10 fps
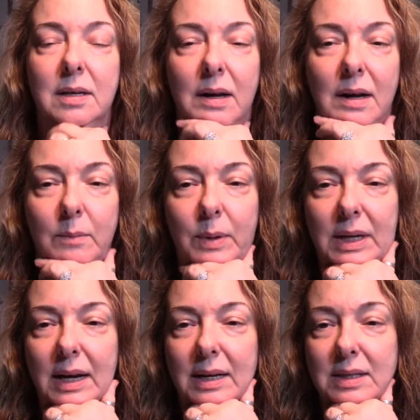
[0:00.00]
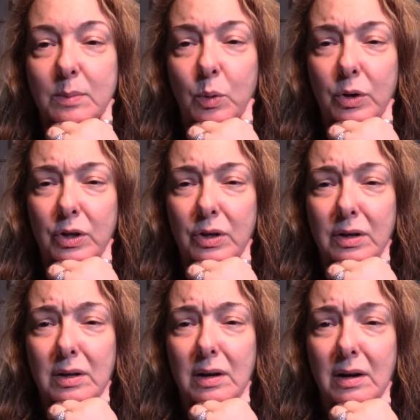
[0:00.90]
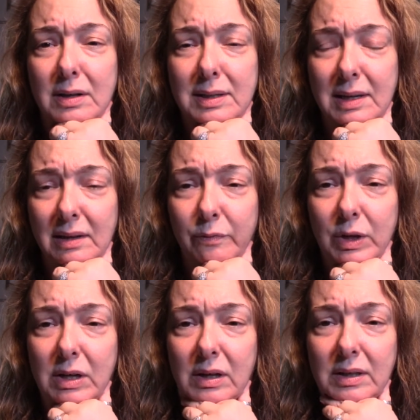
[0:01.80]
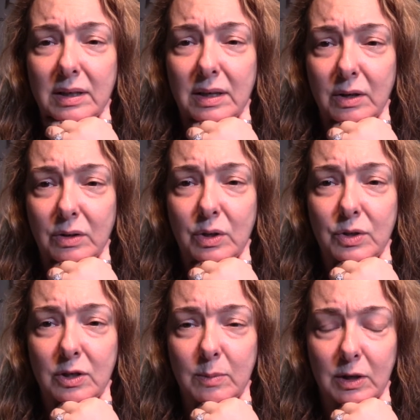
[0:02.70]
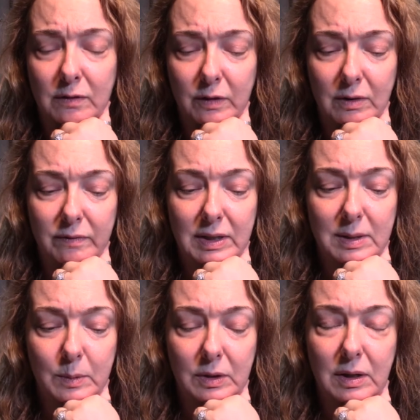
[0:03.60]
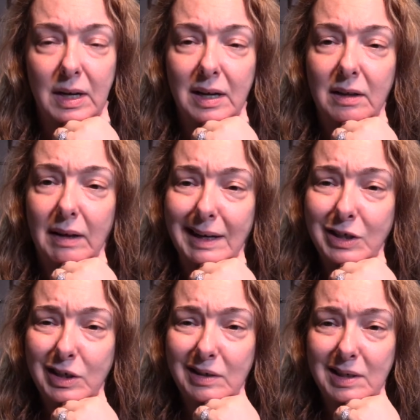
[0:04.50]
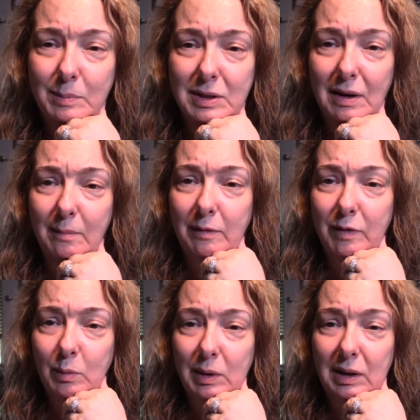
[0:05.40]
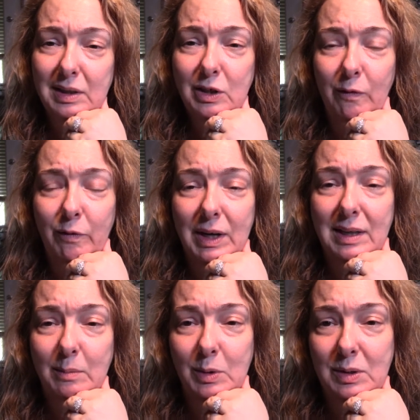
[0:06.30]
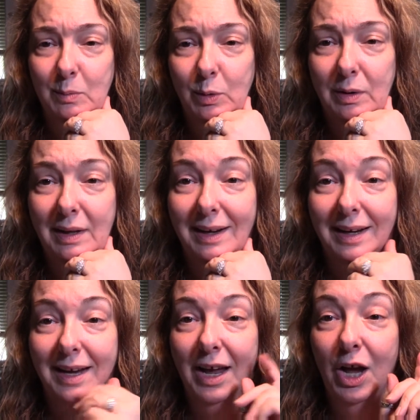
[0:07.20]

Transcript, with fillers: Um, but yeah, support your artists and the free content here on YouTube and over on Facebook. Like, share, and subscribe if you will. And don't forget the most important thing.